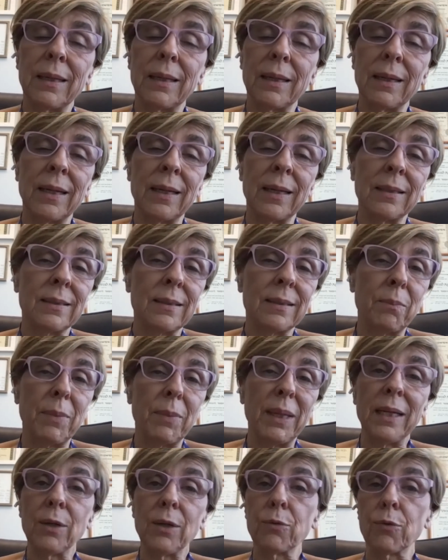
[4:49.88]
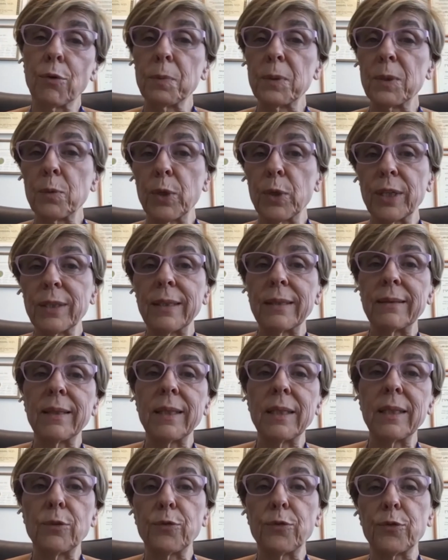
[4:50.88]
as many groups worked at
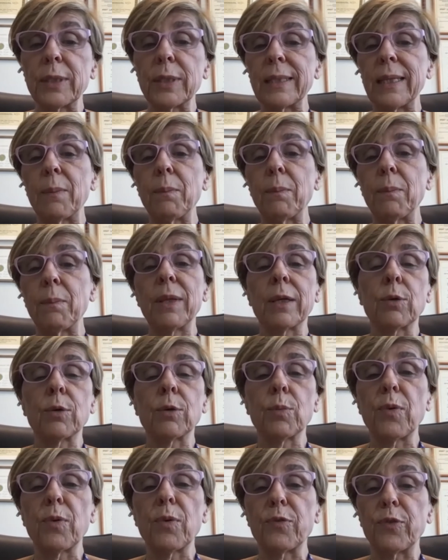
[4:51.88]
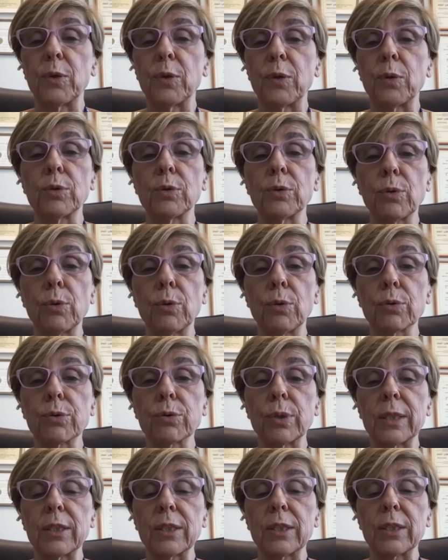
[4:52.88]
it, for example, the group of
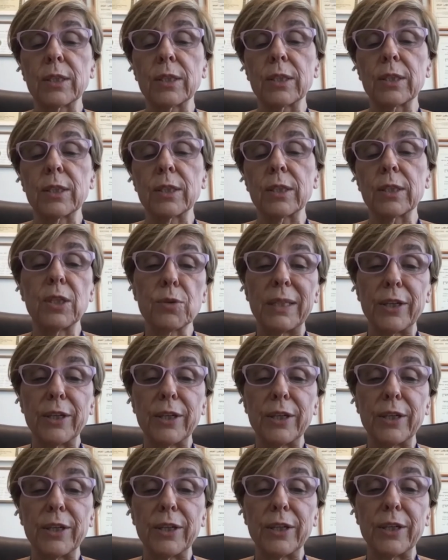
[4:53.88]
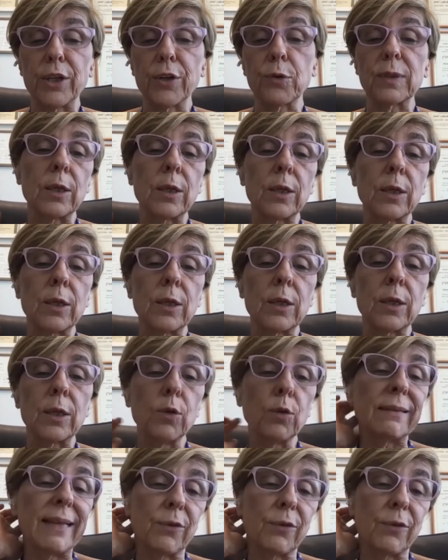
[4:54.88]
Ursula Schmidt Air Force that
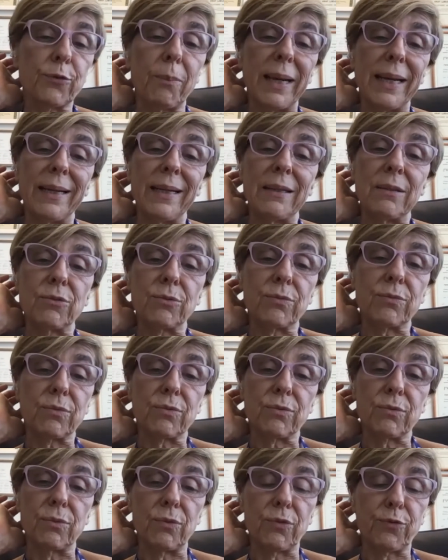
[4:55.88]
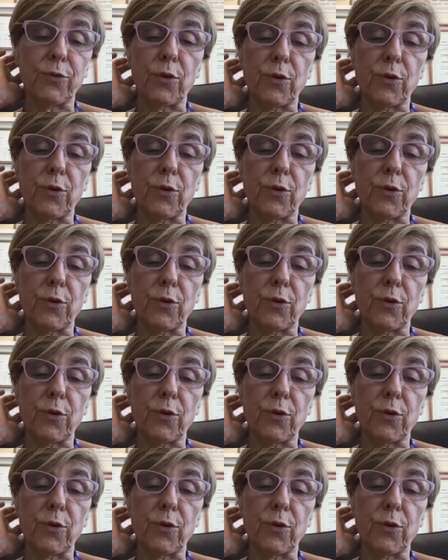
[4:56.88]
looked at data from the